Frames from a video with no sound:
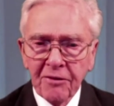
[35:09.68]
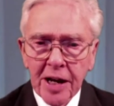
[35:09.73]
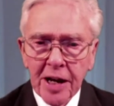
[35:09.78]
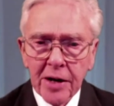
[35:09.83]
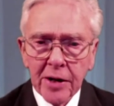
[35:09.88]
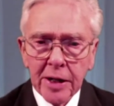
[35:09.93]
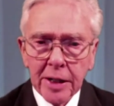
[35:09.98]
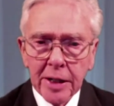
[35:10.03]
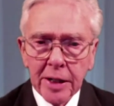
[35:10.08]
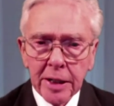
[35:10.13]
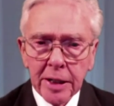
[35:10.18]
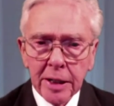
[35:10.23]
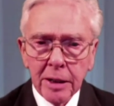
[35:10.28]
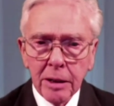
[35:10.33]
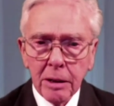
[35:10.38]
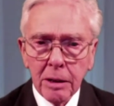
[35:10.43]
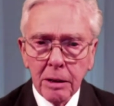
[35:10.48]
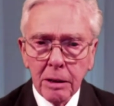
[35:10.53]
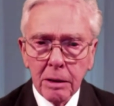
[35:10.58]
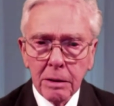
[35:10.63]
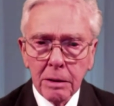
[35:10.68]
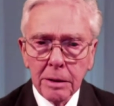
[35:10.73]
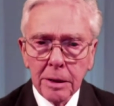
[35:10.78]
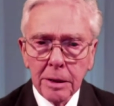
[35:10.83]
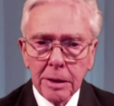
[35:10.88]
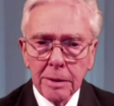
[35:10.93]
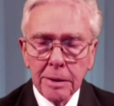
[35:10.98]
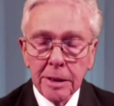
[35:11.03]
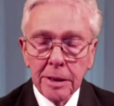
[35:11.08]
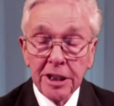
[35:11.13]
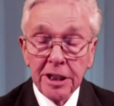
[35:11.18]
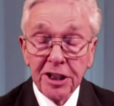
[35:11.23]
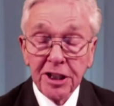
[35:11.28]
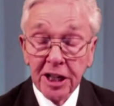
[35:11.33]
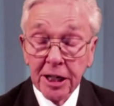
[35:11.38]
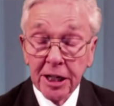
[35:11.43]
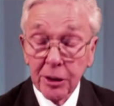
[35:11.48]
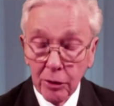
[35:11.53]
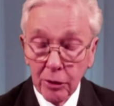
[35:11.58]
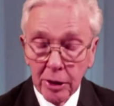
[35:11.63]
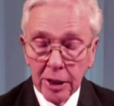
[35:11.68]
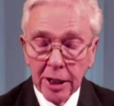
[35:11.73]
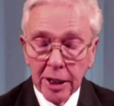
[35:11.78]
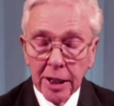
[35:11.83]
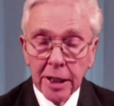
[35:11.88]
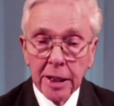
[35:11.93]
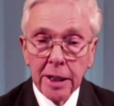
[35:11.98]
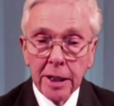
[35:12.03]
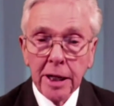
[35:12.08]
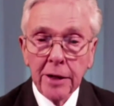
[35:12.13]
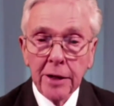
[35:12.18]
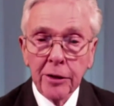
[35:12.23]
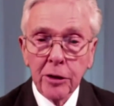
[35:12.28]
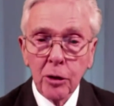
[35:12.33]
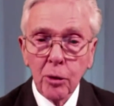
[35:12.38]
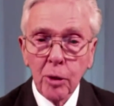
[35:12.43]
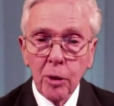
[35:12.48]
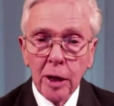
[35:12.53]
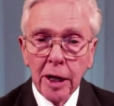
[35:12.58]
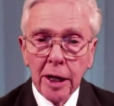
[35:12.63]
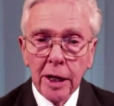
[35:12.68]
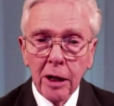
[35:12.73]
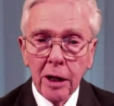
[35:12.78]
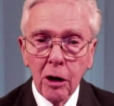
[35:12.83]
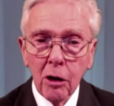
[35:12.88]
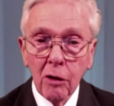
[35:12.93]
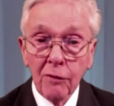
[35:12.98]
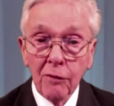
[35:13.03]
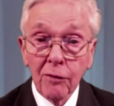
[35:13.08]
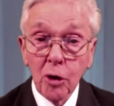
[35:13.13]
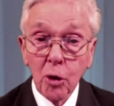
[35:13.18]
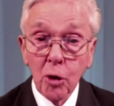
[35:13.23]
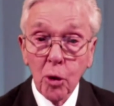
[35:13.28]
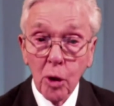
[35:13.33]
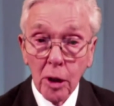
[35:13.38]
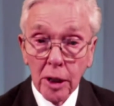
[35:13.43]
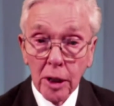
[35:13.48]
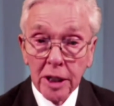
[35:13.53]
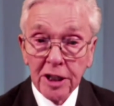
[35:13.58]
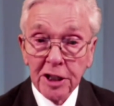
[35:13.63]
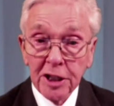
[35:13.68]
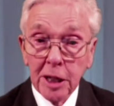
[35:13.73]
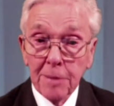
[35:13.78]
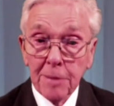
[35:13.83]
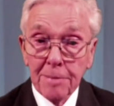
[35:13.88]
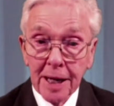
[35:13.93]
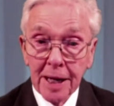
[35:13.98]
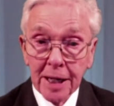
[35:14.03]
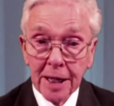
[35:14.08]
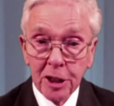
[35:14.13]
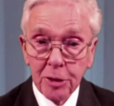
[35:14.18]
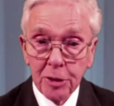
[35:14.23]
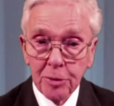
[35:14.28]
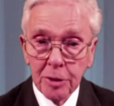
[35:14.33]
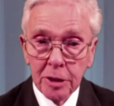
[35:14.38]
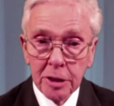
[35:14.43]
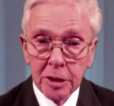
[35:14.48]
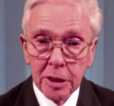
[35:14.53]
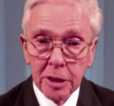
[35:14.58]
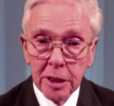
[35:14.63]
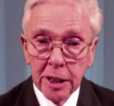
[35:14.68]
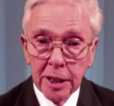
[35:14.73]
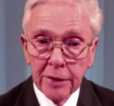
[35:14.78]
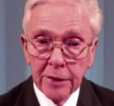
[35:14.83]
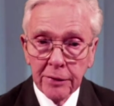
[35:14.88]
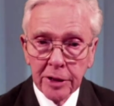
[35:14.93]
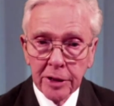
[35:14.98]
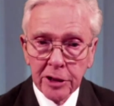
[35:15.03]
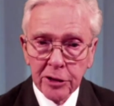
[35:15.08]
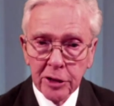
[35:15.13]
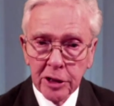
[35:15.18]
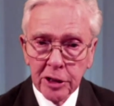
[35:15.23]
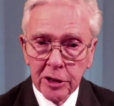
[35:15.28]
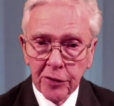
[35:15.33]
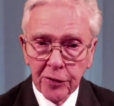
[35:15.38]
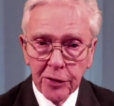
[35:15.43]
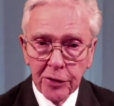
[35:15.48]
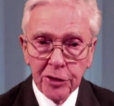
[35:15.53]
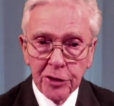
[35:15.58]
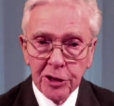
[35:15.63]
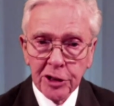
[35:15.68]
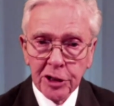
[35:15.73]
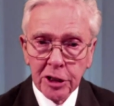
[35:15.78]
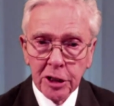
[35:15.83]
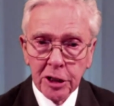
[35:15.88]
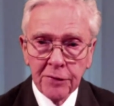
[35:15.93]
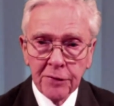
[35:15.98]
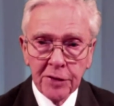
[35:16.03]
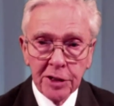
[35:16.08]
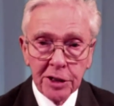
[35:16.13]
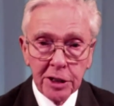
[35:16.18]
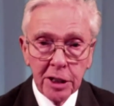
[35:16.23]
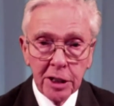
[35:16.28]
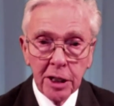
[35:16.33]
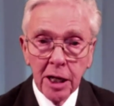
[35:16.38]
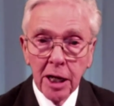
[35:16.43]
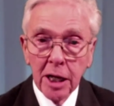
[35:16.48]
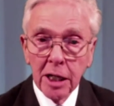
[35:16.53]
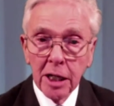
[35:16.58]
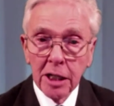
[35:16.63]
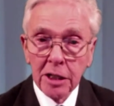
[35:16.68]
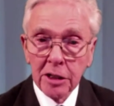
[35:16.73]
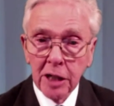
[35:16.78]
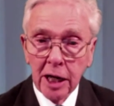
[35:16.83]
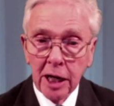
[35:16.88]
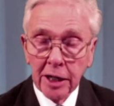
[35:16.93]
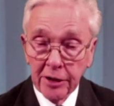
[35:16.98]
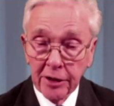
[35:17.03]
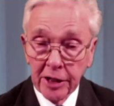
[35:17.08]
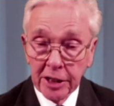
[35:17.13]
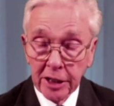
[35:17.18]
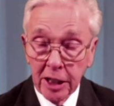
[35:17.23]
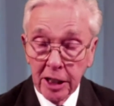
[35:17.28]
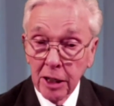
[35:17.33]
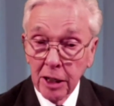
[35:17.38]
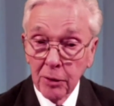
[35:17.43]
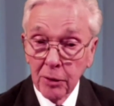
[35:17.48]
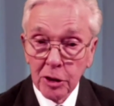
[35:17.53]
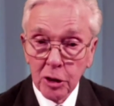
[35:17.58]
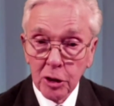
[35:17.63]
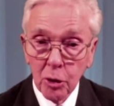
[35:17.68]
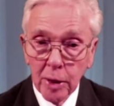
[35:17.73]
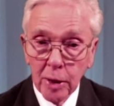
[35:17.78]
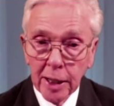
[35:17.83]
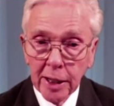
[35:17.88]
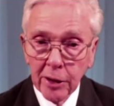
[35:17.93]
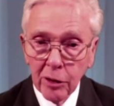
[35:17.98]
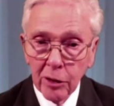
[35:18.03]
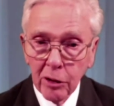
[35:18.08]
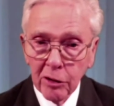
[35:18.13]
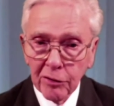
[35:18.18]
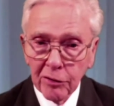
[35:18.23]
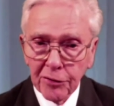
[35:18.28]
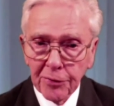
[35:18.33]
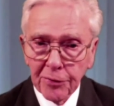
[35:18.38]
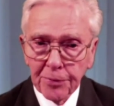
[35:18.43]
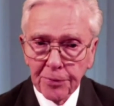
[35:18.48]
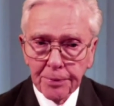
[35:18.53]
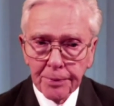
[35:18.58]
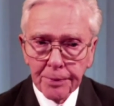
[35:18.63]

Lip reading: very little generally in the way of quality management in the transfusion service that I was aware of.